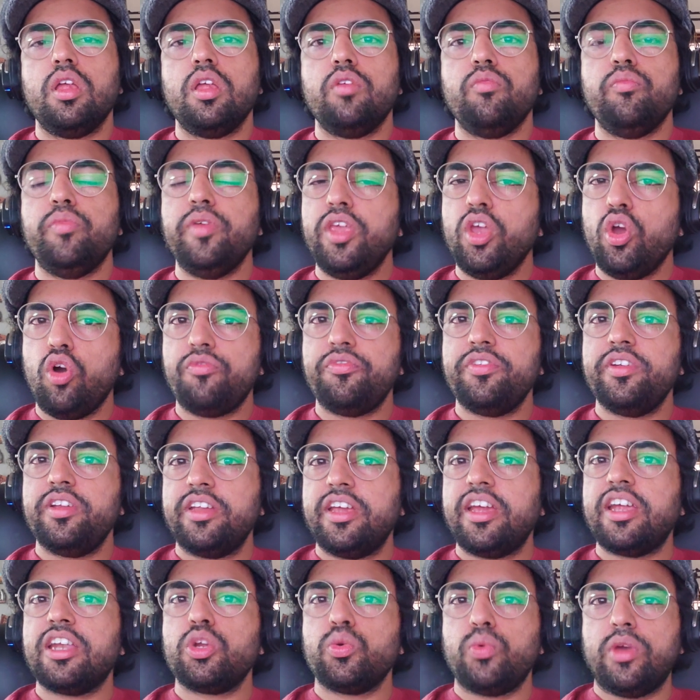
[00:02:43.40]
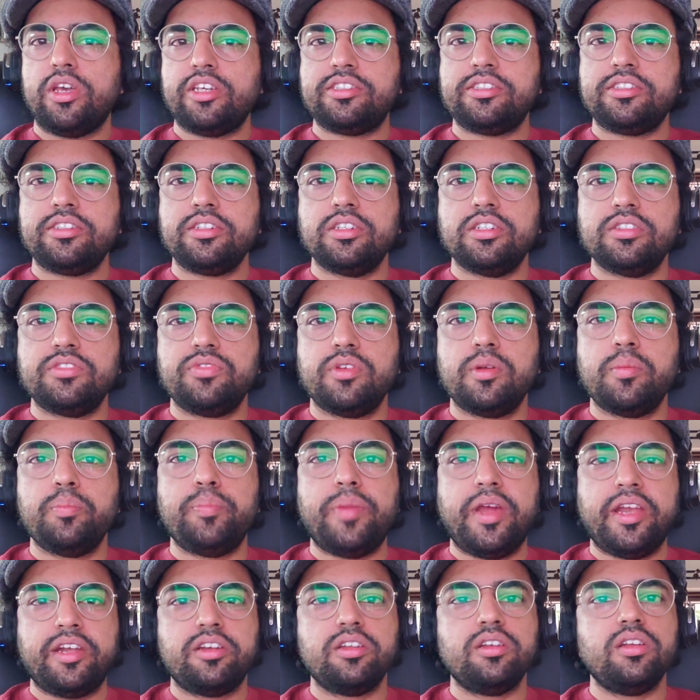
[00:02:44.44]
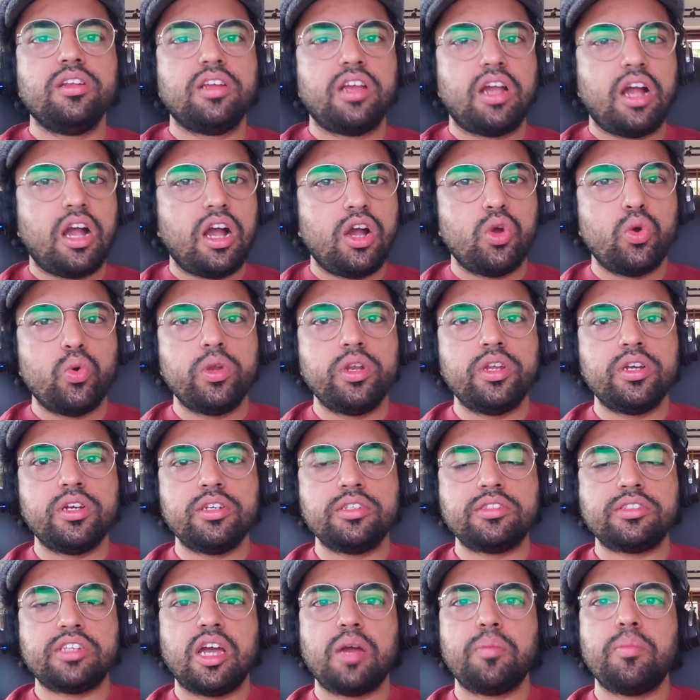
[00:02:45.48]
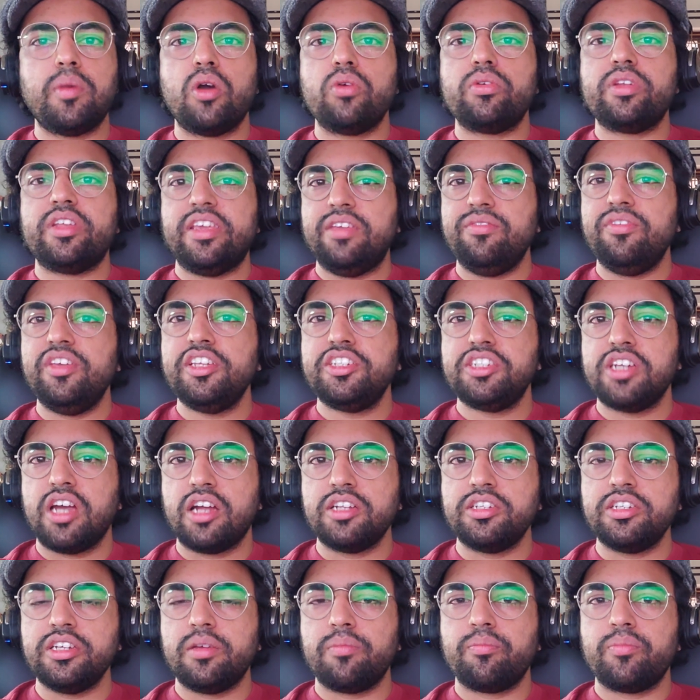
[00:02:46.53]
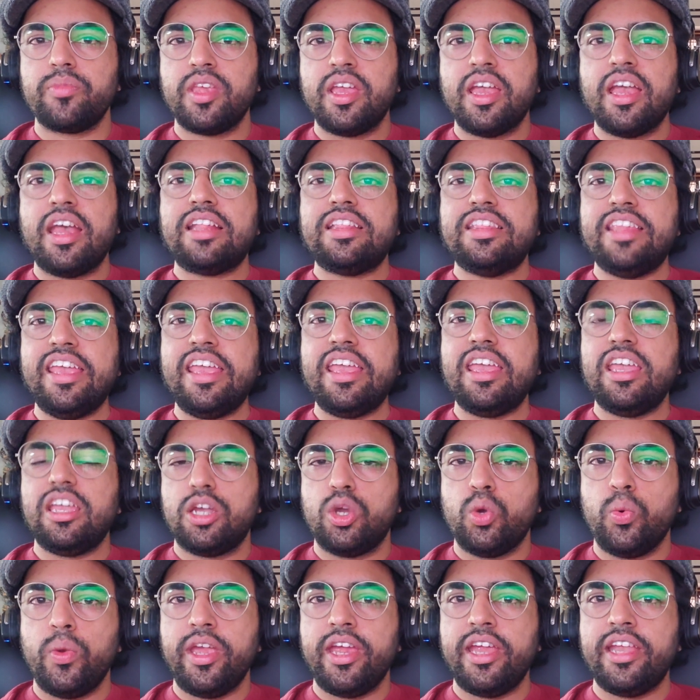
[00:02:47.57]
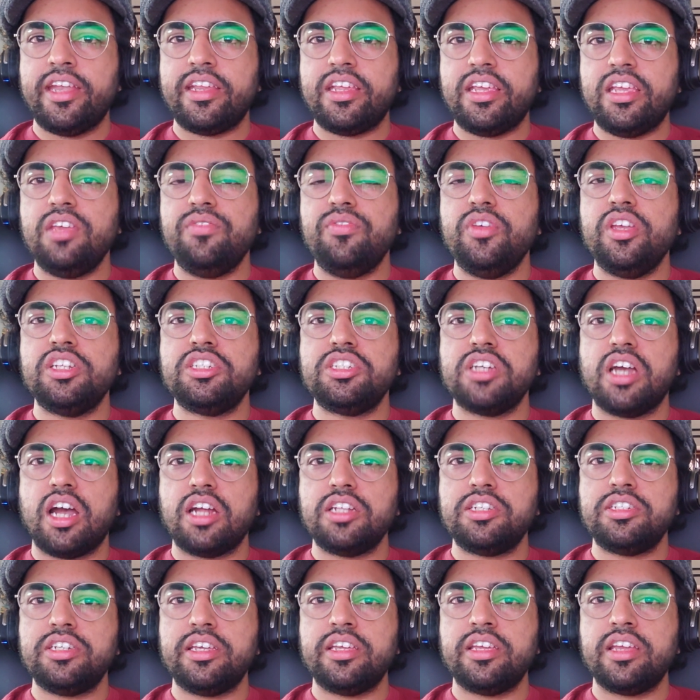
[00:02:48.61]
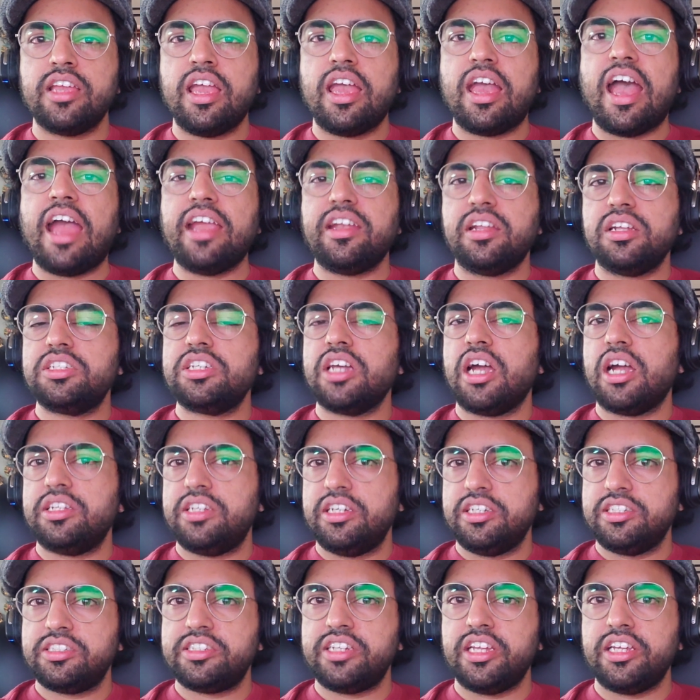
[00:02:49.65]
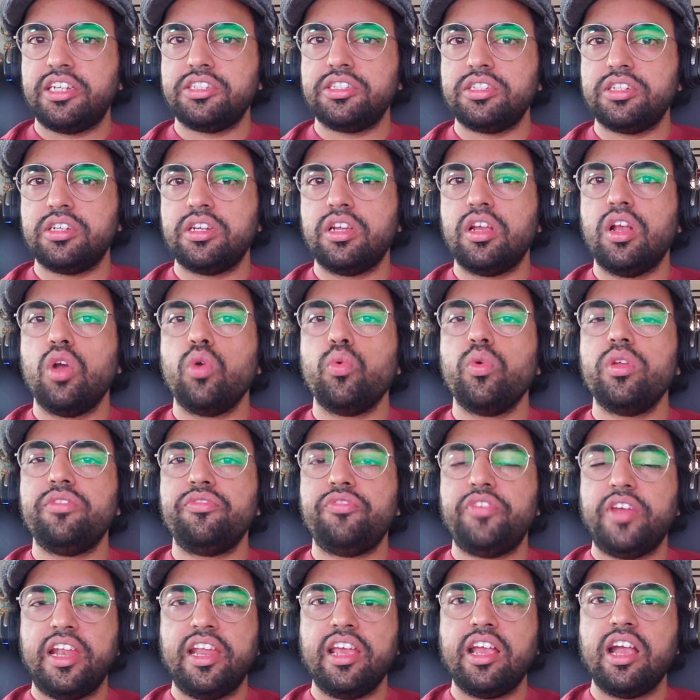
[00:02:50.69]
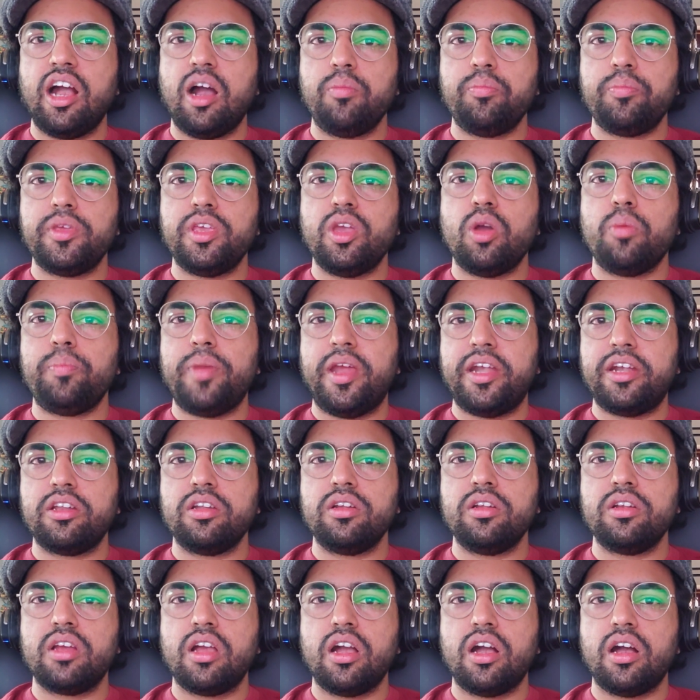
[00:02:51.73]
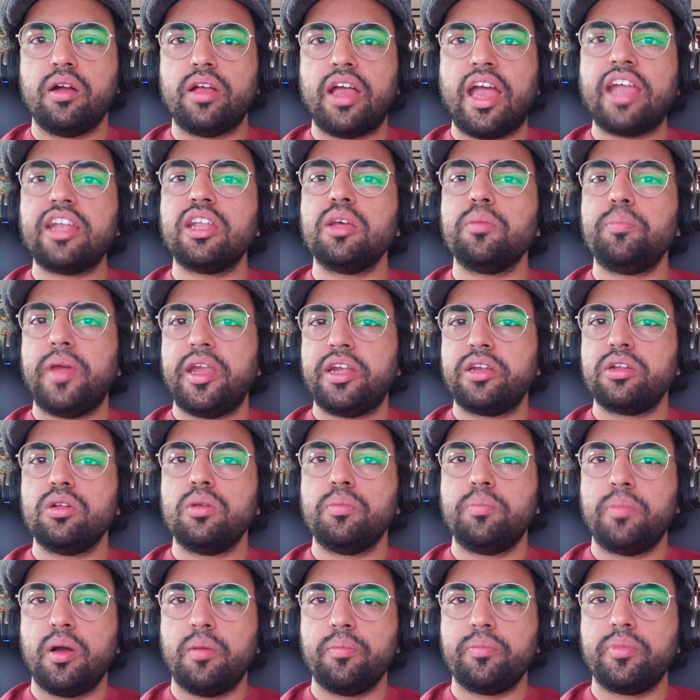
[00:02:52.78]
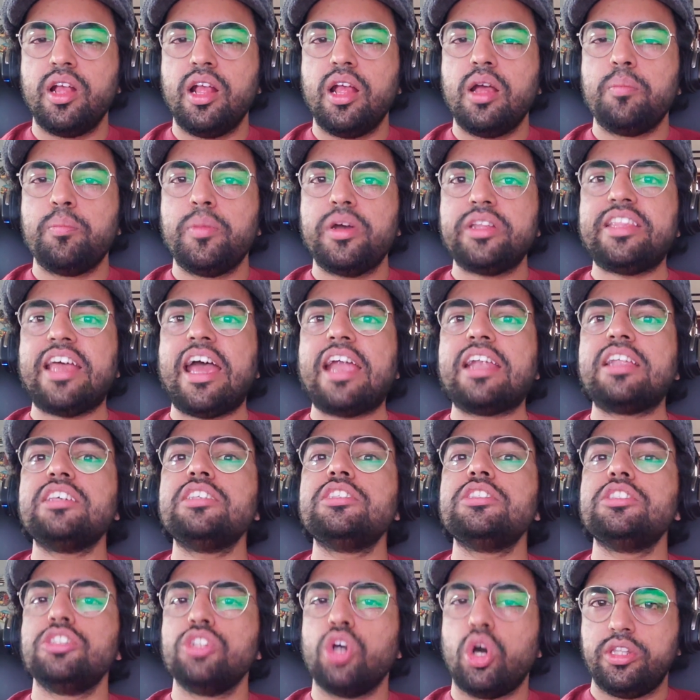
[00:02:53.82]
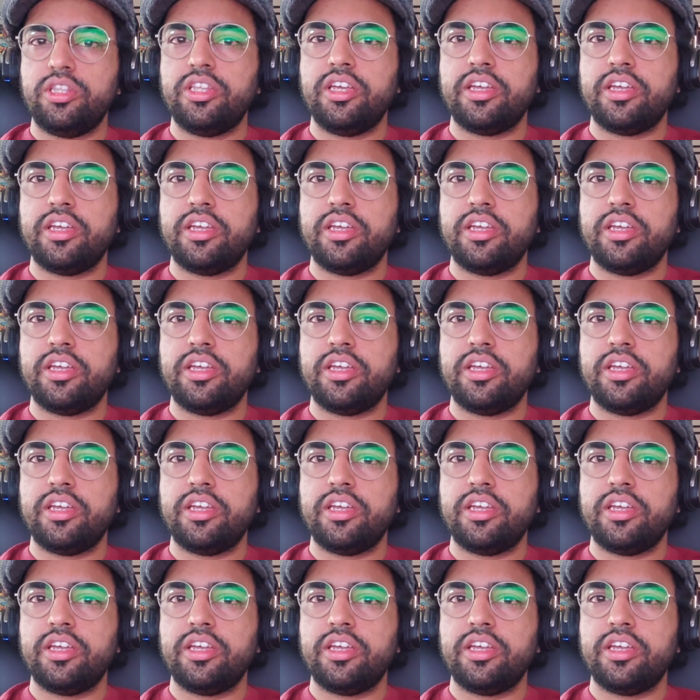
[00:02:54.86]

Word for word: We often get questions from petrol car owners about EV charging. They equate EV charging at a charging station with filling up your petrol car at a petrol pump, but that is not the